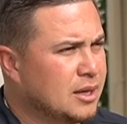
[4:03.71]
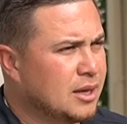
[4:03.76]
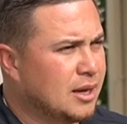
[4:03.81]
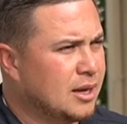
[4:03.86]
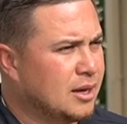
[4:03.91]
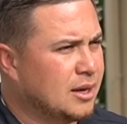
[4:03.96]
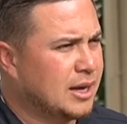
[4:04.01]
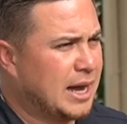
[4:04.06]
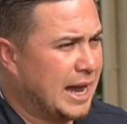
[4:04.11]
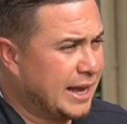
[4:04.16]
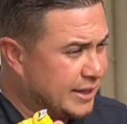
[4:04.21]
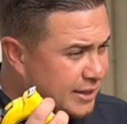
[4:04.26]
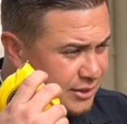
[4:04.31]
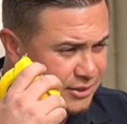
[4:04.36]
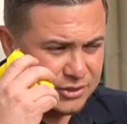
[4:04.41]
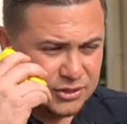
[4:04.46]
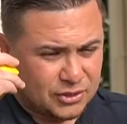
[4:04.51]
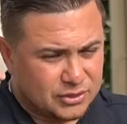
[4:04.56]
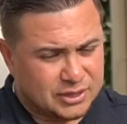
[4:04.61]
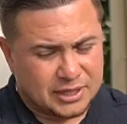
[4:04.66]
Uh, I
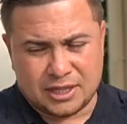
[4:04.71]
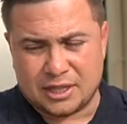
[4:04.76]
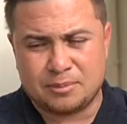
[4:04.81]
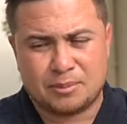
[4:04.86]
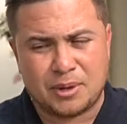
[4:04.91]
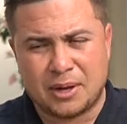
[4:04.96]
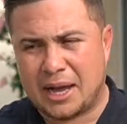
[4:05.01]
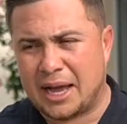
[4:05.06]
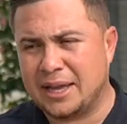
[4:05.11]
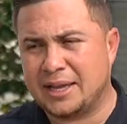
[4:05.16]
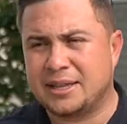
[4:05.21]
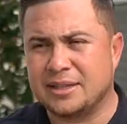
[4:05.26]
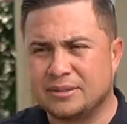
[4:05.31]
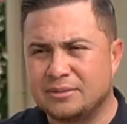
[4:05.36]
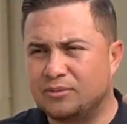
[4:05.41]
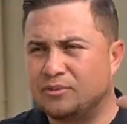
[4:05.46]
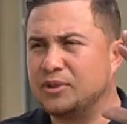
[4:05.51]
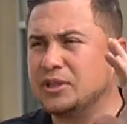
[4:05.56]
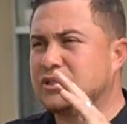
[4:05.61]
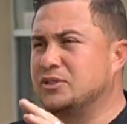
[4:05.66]
can start thinking about, I
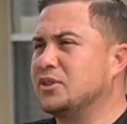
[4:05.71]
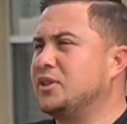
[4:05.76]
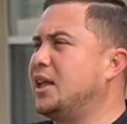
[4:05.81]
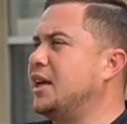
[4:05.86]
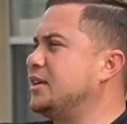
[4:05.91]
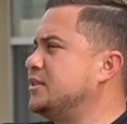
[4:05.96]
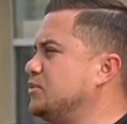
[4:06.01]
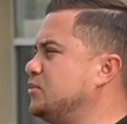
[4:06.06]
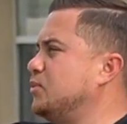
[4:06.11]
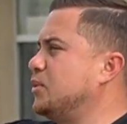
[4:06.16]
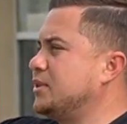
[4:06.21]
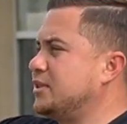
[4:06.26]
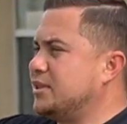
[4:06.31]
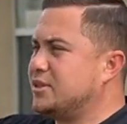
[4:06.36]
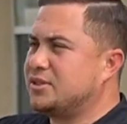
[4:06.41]
can visualize what